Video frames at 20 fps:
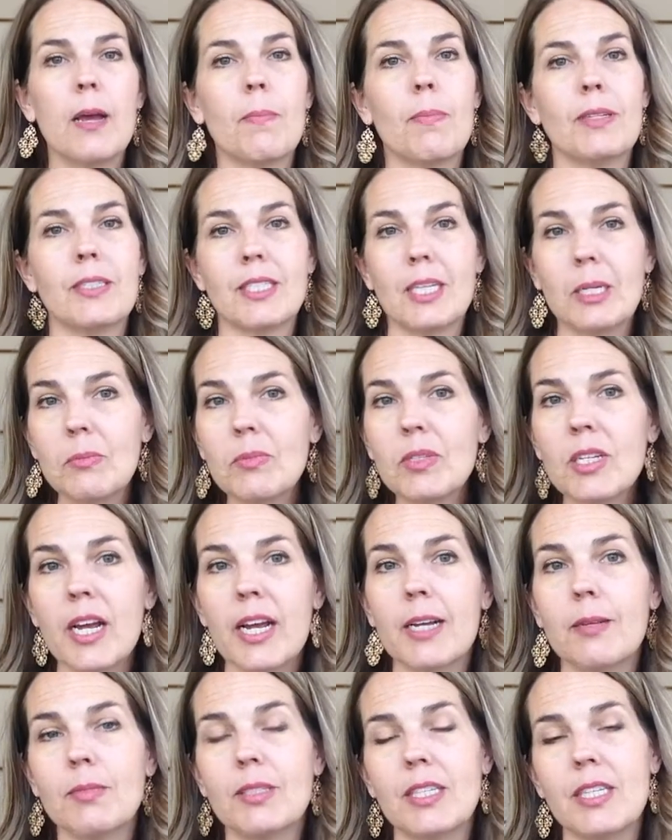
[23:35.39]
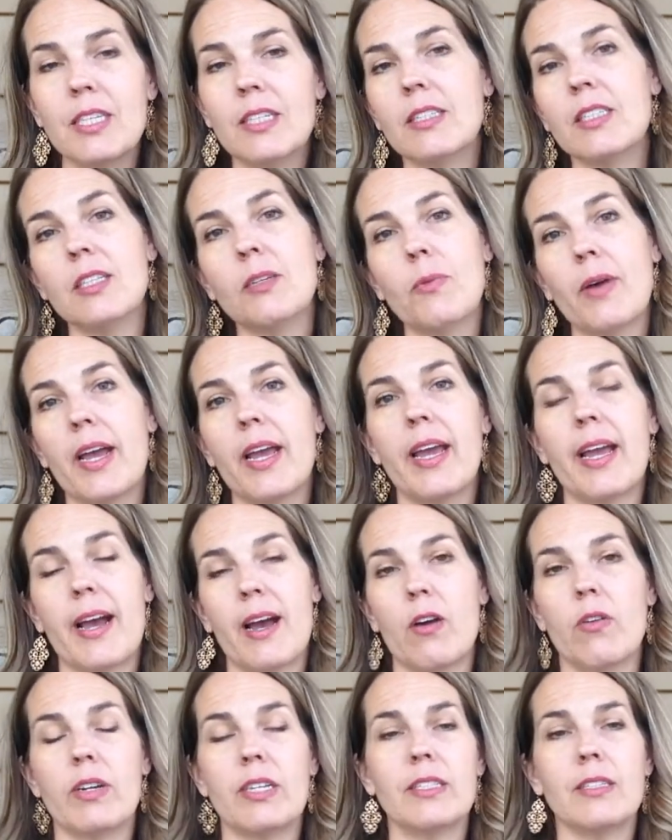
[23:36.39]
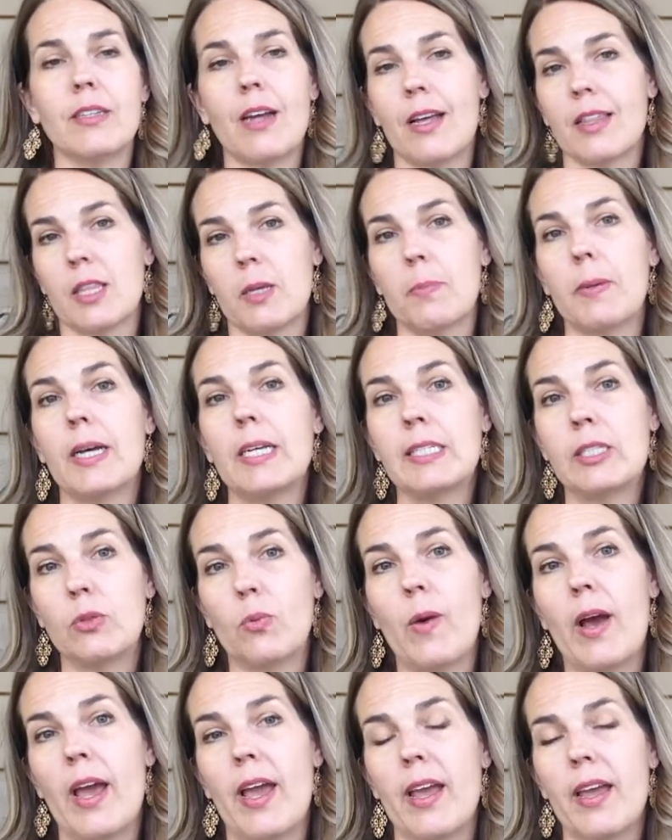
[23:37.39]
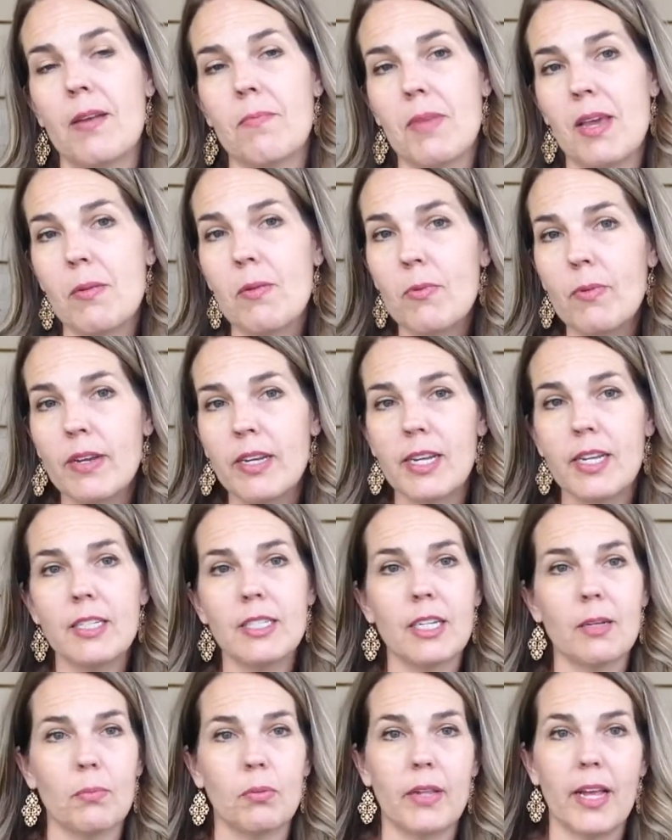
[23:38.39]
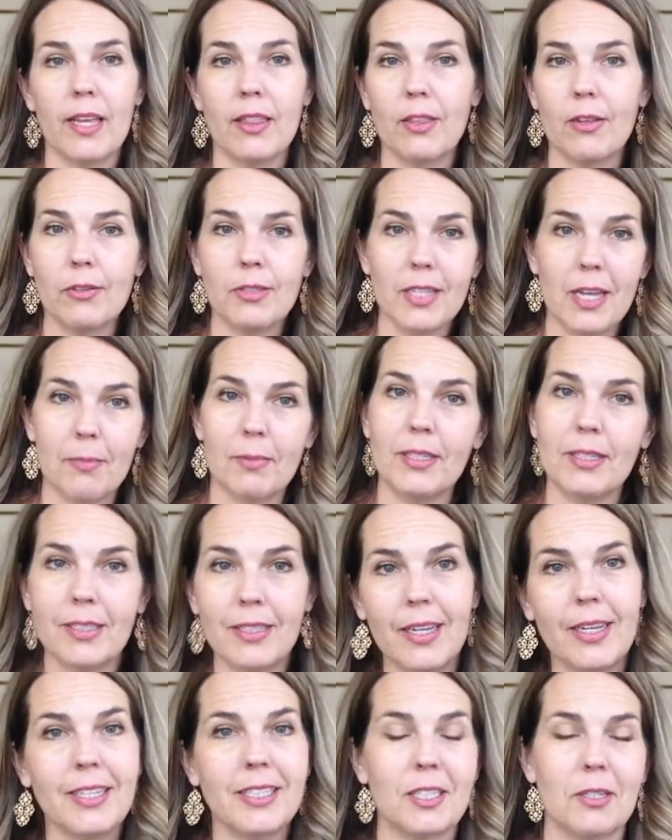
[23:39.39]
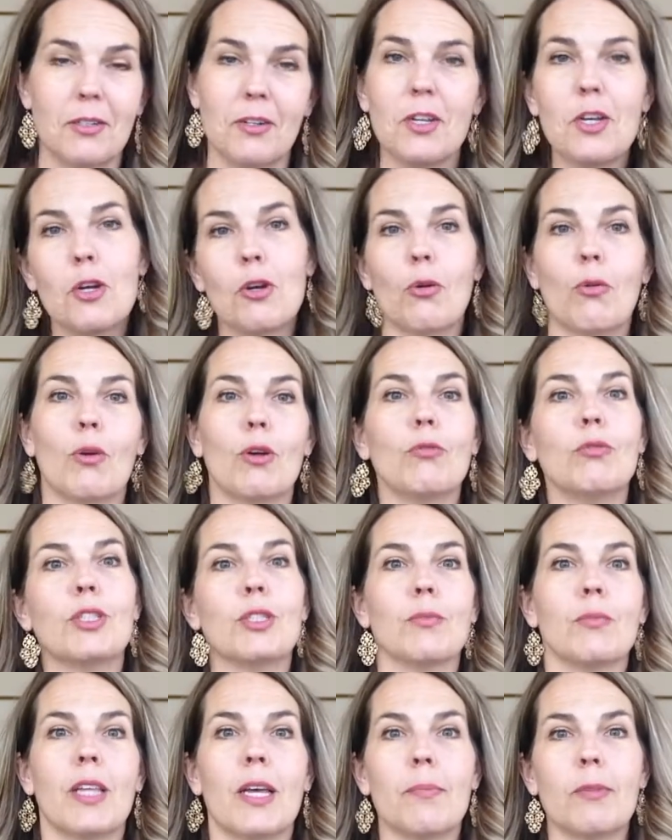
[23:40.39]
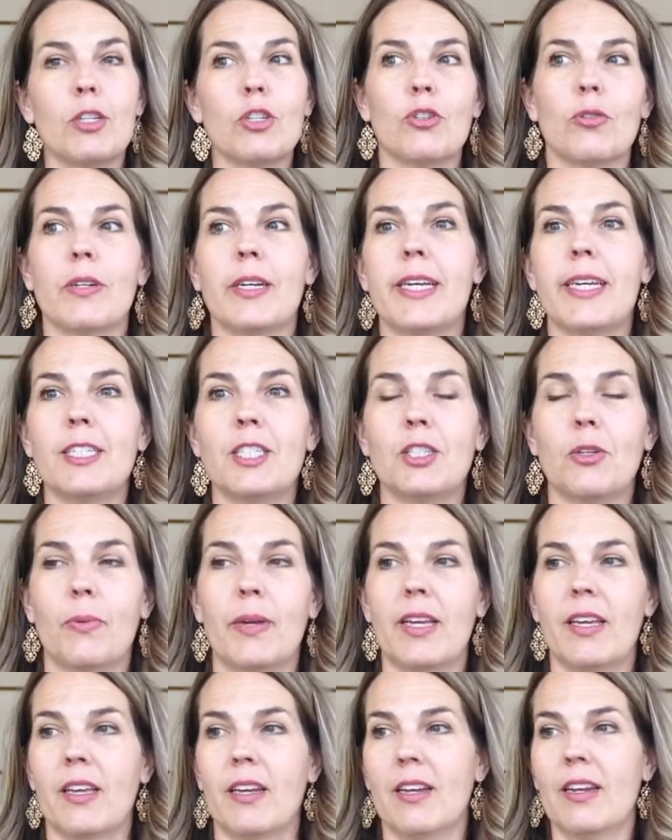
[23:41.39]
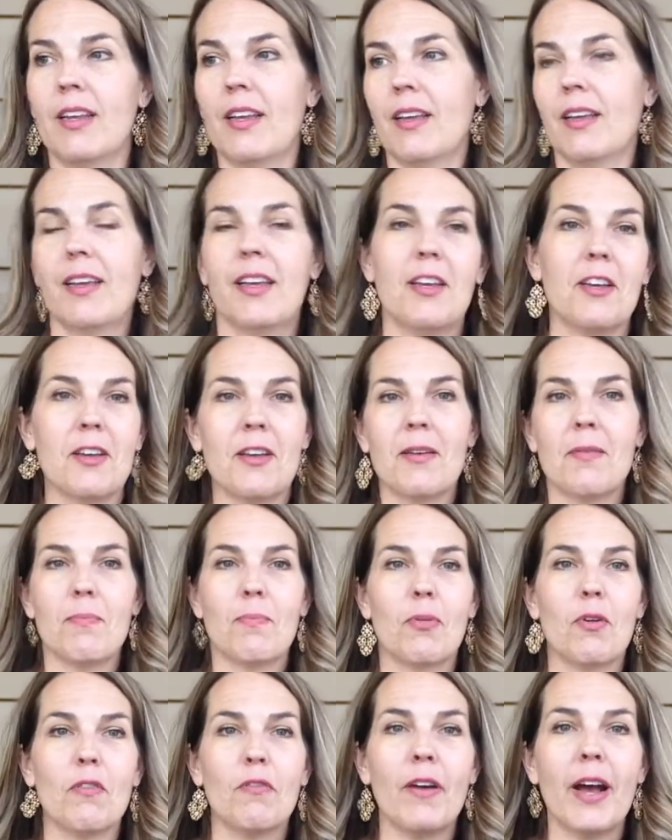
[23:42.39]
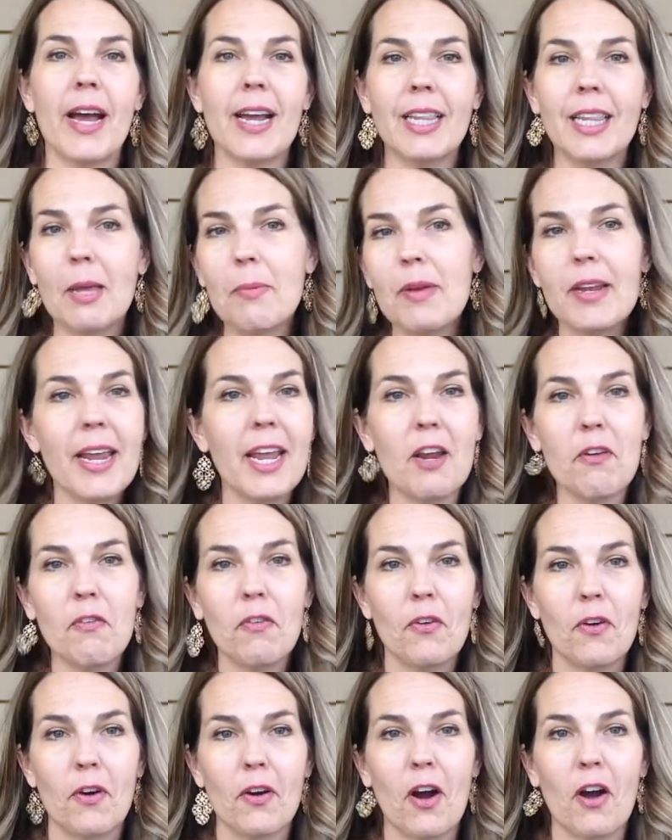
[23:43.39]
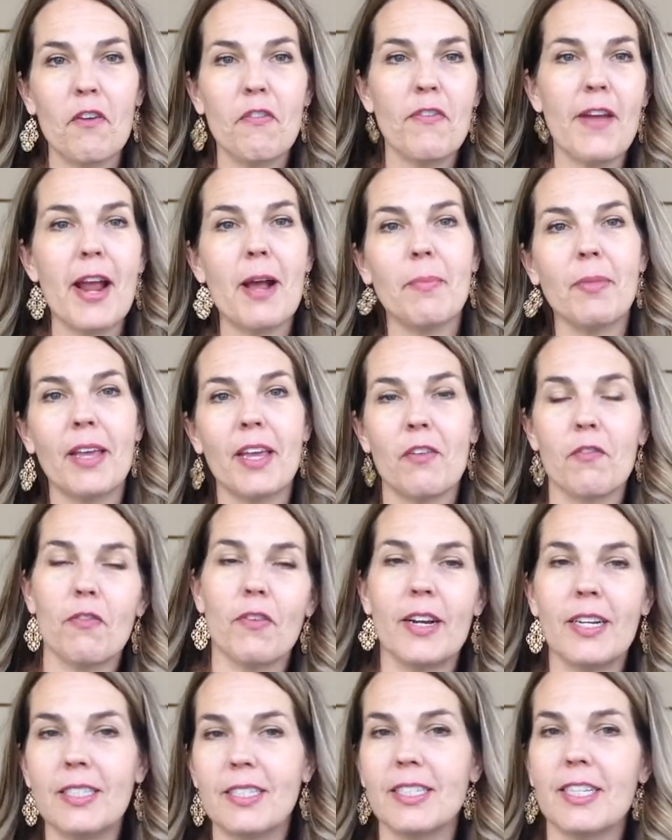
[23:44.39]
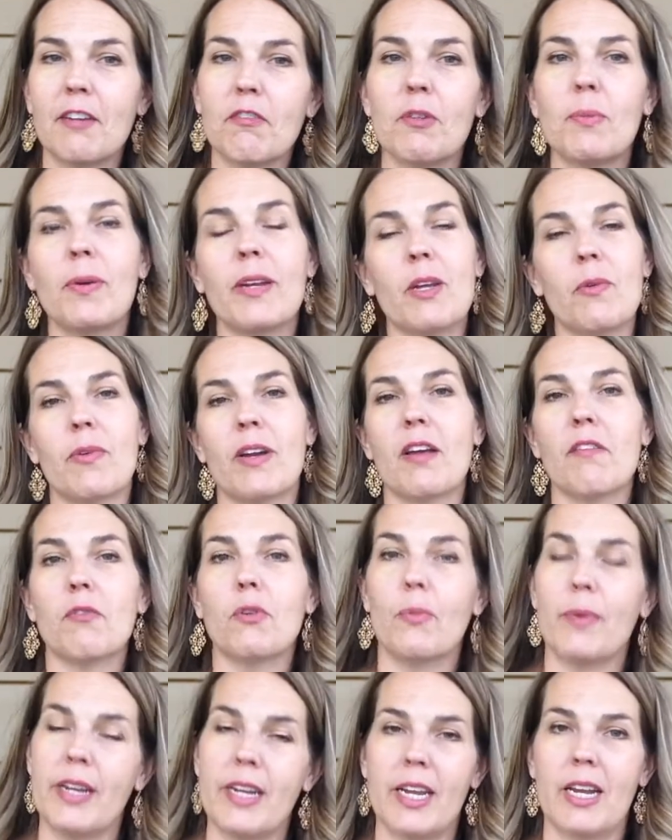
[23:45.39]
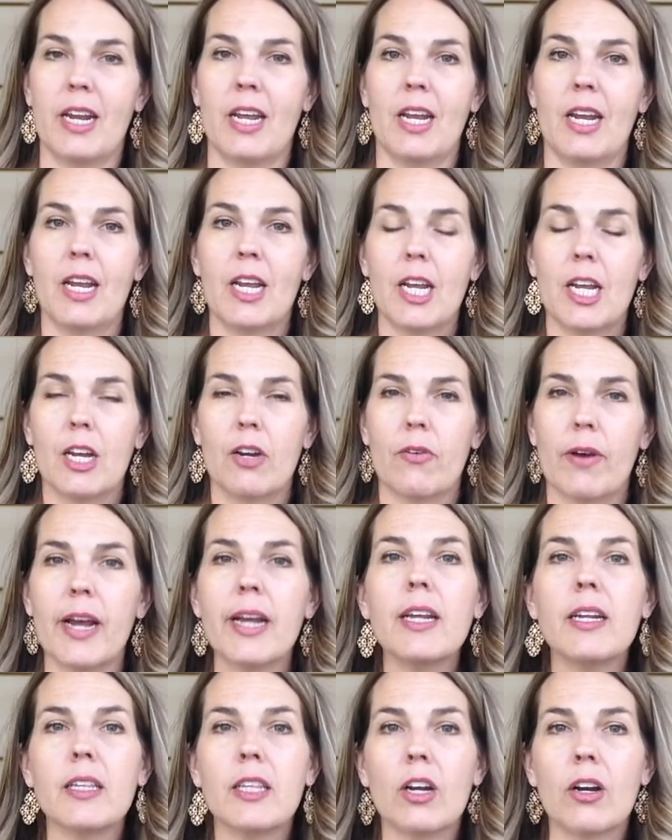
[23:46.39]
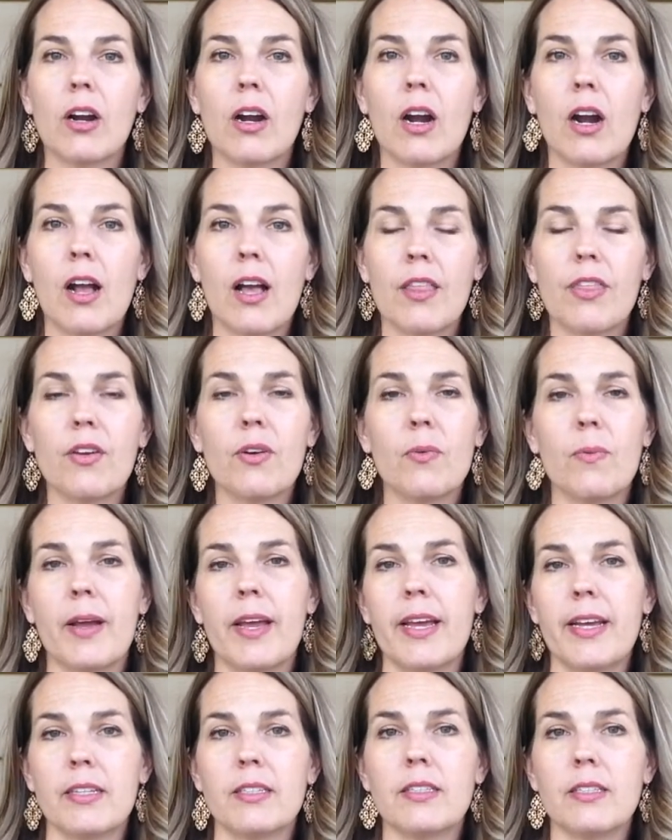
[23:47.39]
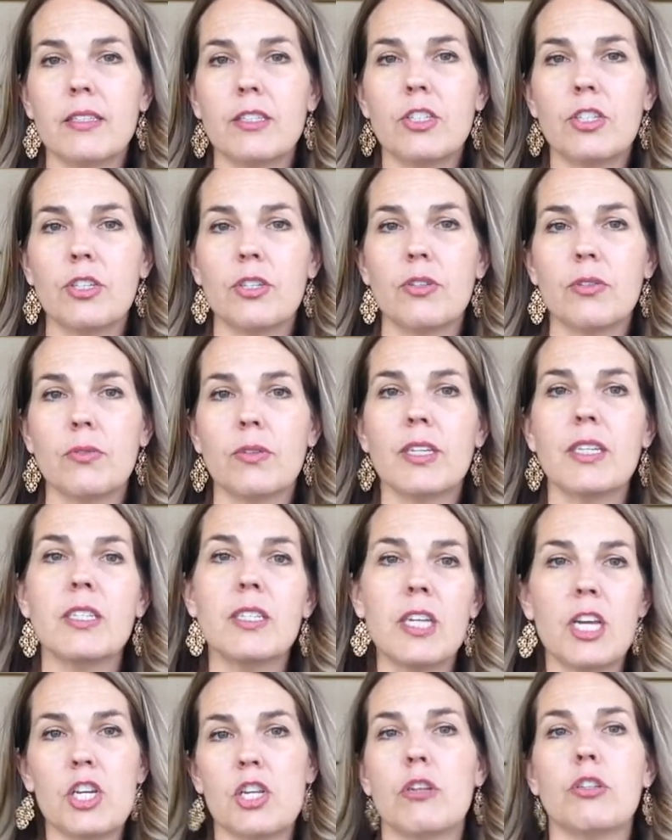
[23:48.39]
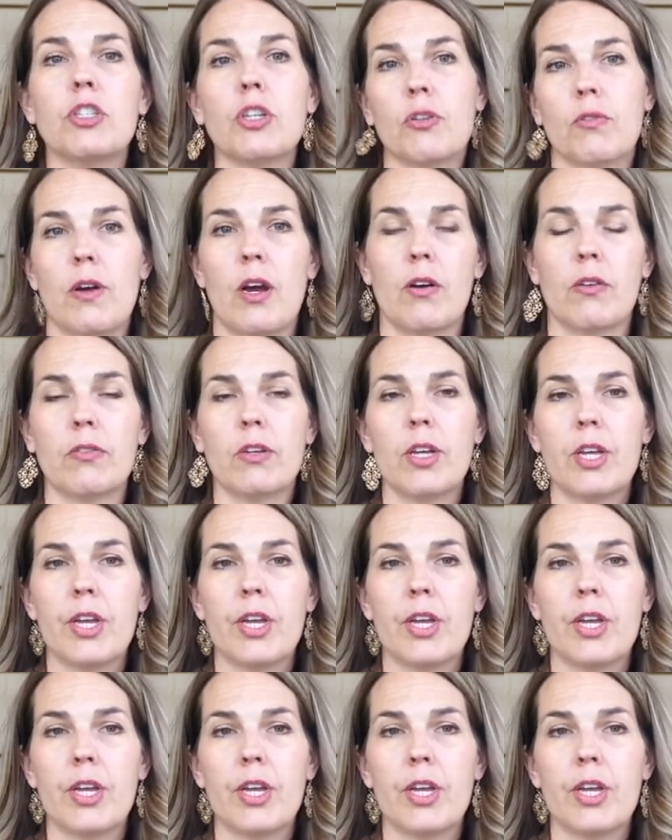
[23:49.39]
But sometimes the easy way out is not the best way. And maybe we need to plant those lemon seeds and grow some lemon trees so we can provide lemonade for our family and friends and everybody whenever we need it, right? There are other ways to continue to grow.